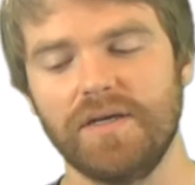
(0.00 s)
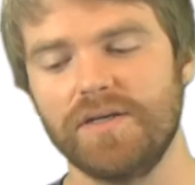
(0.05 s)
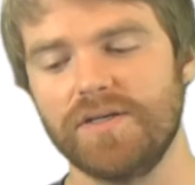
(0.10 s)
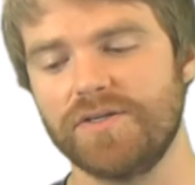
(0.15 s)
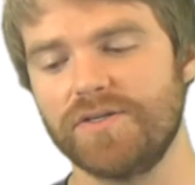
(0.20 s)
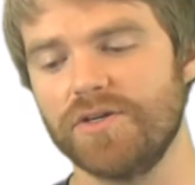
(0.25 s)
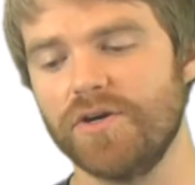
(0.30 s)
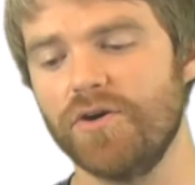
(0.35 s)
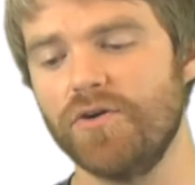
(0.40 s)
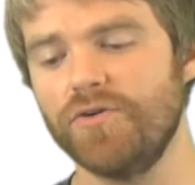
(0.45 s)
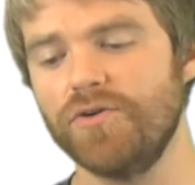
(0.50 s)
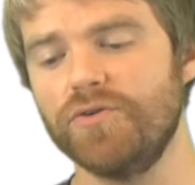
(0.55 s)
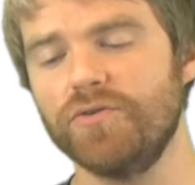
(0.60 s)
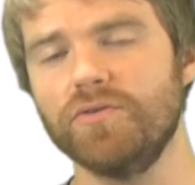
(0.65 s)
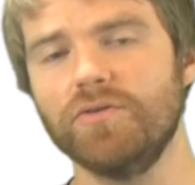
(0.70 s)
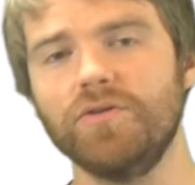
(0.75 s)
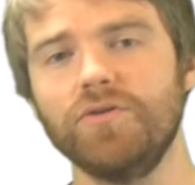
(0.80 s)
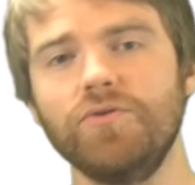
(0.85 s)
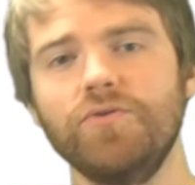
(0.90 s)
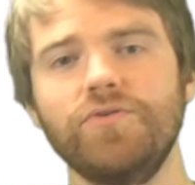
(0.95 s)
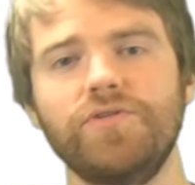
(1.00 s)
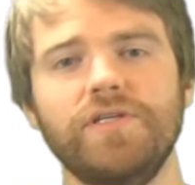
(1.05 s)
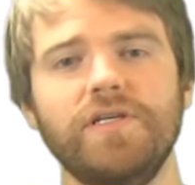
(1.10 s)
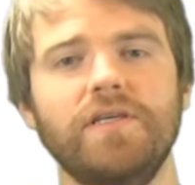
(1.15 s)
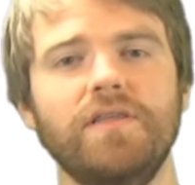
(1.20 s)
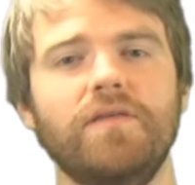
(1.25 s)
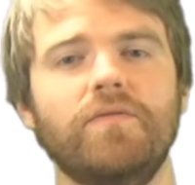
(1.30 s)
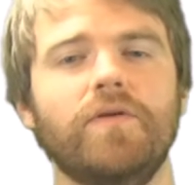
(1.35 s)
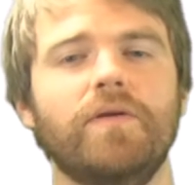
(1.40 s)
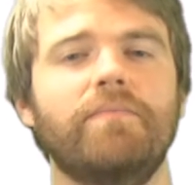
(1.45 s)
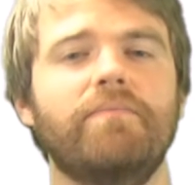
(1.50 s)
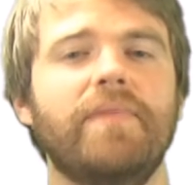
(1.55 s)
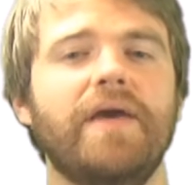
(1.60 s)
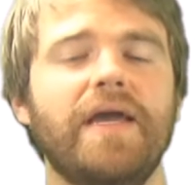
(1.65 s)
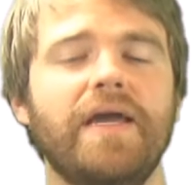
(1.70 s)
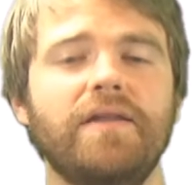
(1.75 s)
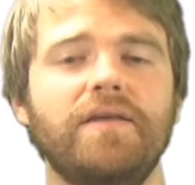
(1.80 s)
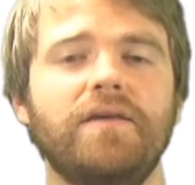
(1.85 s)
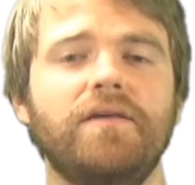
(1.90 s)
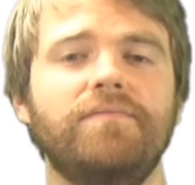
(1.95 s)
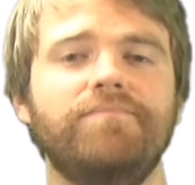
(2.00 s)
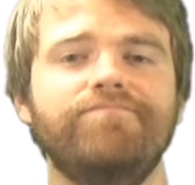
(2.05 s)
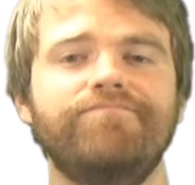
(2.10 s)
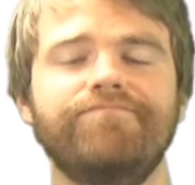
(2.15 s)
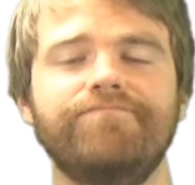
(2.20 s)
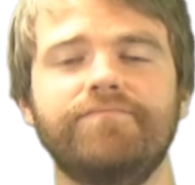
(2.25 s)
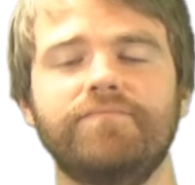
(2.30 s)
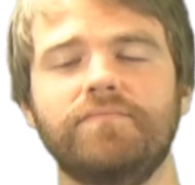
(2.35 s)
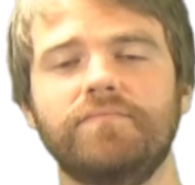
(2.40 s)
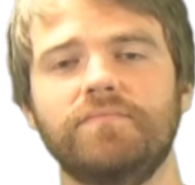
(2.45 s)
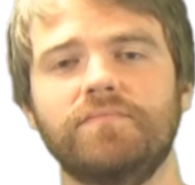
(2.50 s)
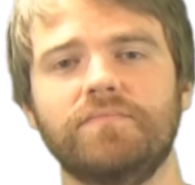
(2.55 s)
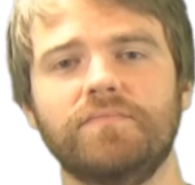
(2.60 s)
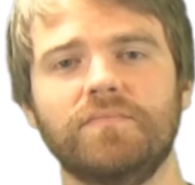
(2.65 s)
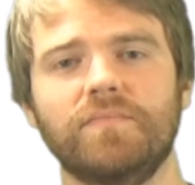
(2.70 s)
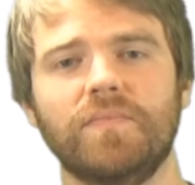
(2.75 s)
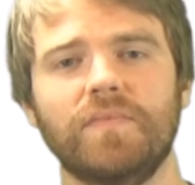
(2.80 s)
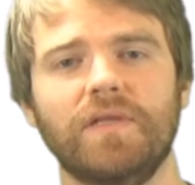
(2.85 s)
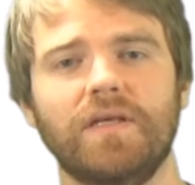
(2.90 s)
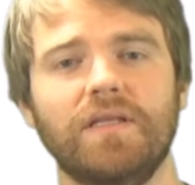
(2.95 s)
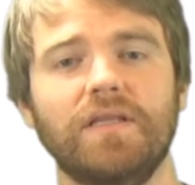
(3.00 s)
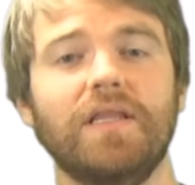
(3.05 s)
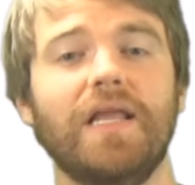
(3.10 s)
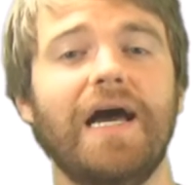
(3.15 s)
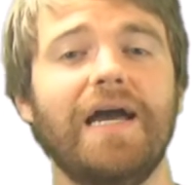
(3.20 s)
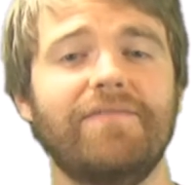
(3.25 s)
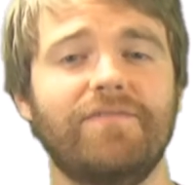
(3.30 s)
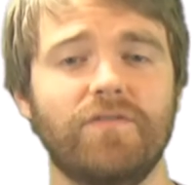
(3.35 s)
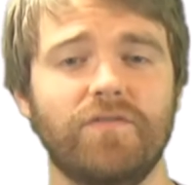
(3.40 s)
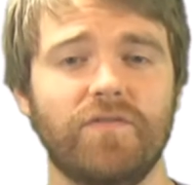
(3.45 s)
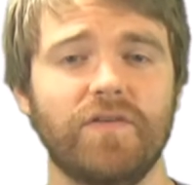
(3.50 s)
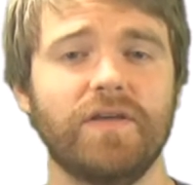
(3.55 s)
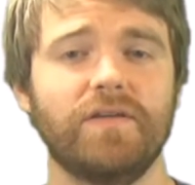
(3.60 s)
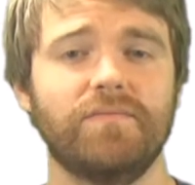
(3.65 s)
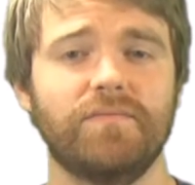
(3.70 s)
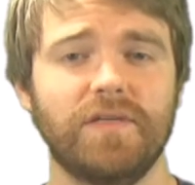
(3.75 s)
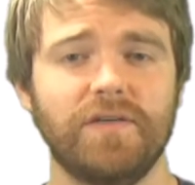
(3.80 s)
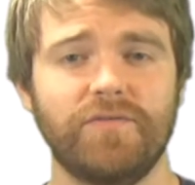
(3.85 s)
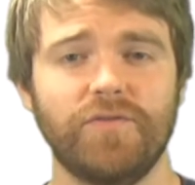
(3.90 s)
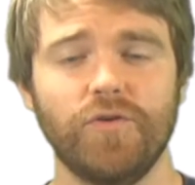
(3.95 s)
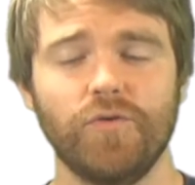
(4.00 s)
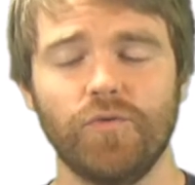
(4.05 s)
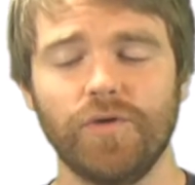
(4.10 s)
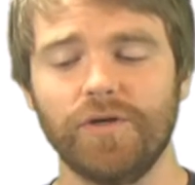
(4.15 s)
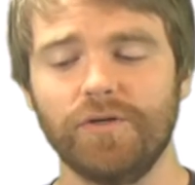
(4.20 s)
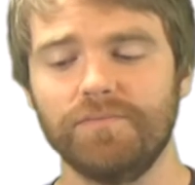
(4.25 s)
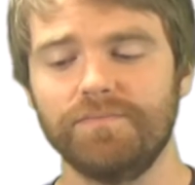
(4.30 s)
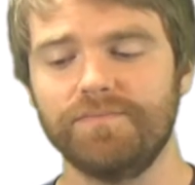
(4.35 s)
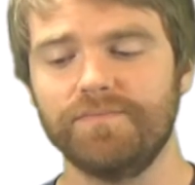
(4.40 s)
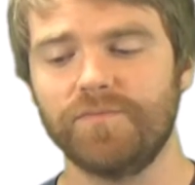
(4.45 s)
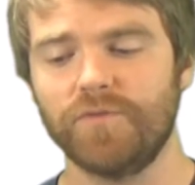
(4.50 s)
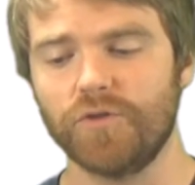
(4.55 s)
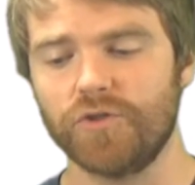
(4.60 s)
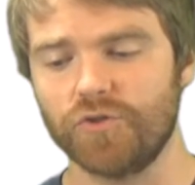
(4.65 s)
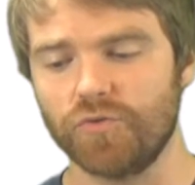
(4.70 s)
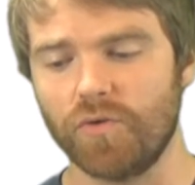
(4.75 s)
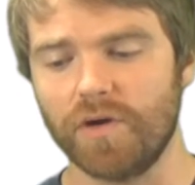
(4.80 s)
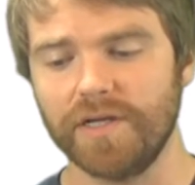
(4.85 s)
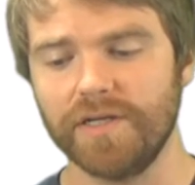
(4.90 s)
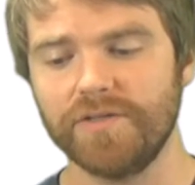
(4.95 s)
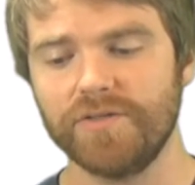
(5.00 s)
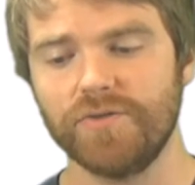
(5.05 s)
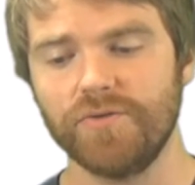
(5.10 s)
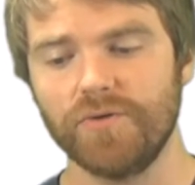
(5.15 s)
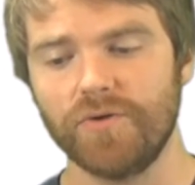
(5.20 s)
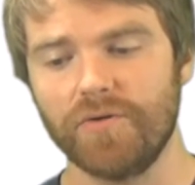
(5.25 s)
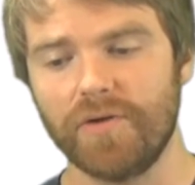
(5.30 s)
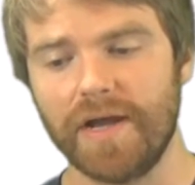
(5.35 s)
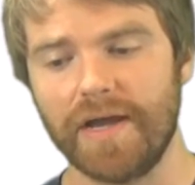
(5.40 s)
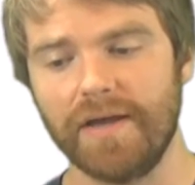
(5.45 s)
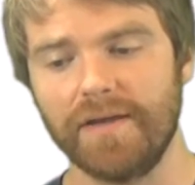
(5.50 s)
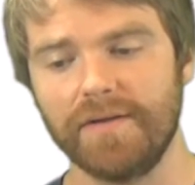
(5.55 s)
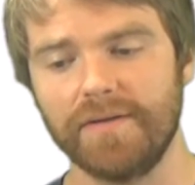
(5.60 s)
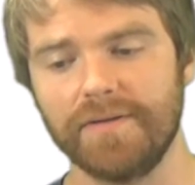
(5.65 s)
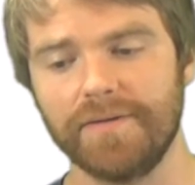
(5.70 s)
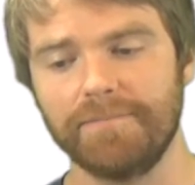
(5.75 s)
So you're losing the remaining life of it, if you will, for 22 grand.